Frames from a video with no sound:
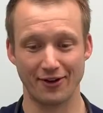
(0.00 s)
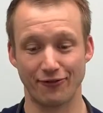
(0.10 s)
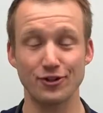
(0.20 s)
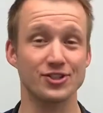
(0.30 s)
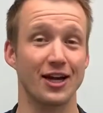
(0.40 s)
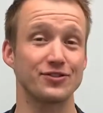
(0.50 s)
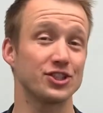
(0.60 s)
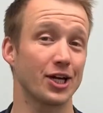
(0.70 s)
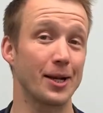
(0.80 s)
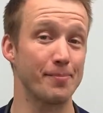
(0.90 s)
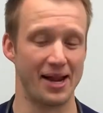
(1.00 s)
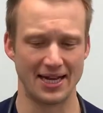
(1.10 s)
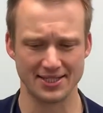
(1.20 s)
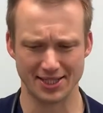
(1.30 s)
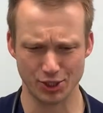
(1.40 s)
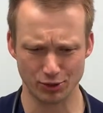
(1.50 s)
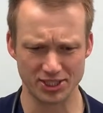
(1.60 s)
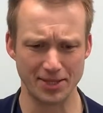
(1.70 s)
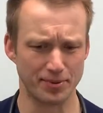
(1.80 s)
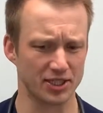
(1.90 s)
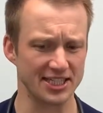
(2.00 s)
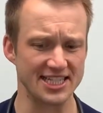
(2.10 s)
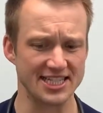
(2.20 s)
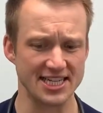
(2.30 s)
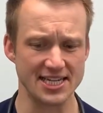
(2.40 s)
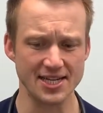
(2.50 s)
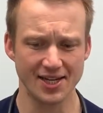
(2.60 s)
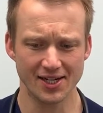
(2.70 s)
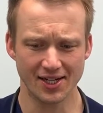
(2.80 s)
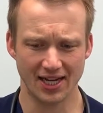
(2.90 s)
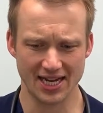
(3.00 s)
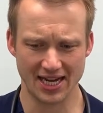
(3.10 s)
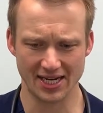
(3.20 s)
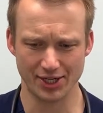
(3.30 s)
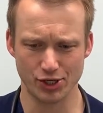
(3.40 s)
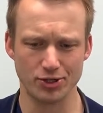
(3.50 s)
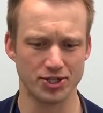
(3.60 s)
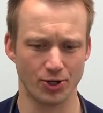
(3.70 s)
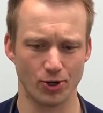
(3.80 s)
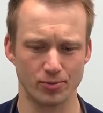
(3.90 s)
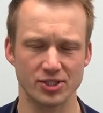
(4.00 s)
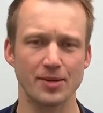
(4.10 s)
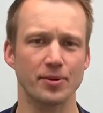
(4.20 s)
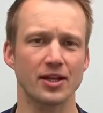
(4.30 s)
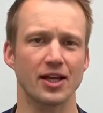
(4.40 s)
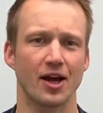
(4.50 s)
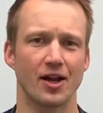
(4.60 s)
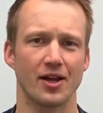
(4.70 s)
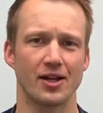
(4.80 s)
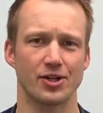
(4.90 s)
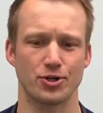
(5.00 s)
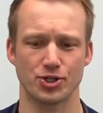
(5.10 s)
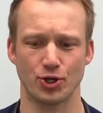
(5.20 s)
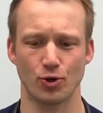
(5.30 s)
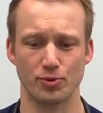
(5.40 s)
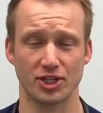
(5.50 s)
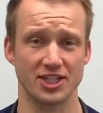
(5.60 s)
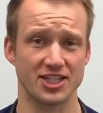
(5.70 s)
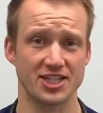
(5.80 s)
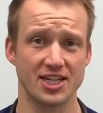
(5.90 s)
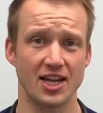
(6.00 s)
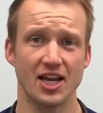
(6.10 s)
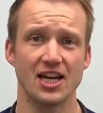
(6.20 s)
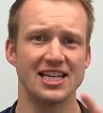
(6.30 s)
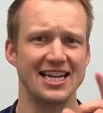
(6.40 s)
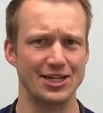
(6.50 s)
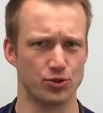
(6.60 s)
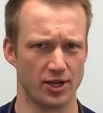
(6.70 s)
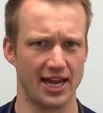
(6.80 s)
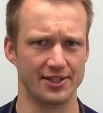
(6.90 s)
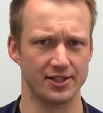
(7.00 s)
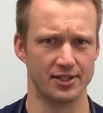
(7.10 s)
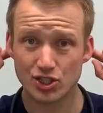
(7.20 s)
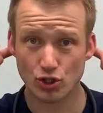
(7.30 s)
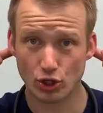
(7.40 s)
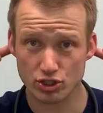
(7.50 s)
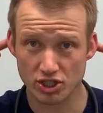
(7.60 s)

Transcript: first off, she's on a mask that you don't typically see in a nursing home. Typically in a nursing home, you're going to see nasal cannula. So those are